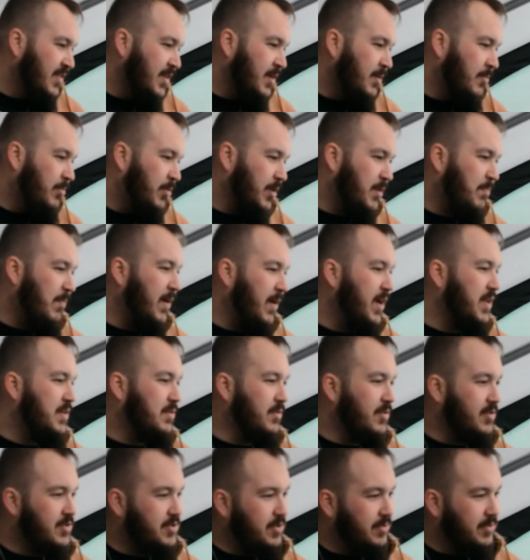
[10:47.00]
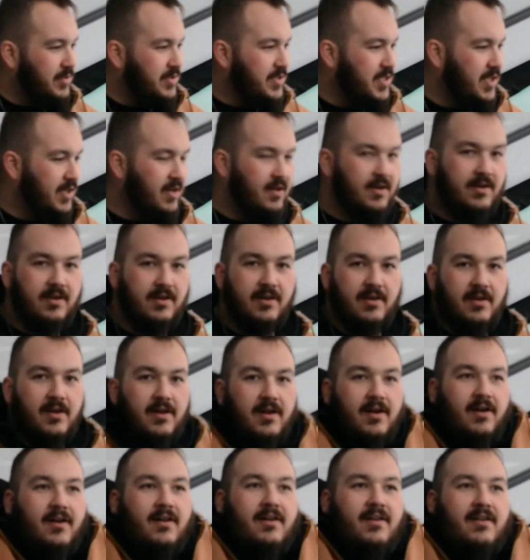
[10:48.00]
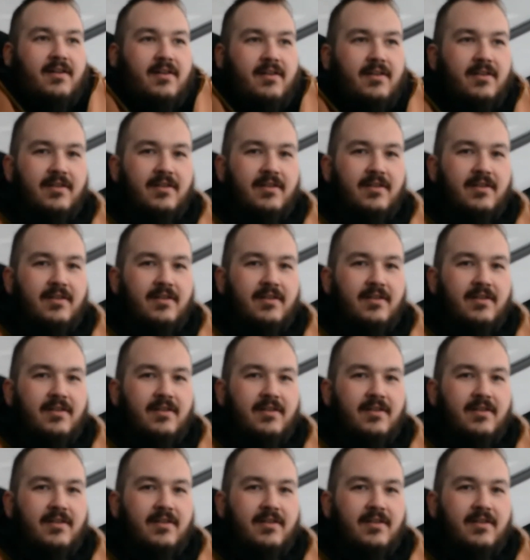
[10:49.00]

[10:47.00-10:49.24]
Put spikes on her shoulders. Huh?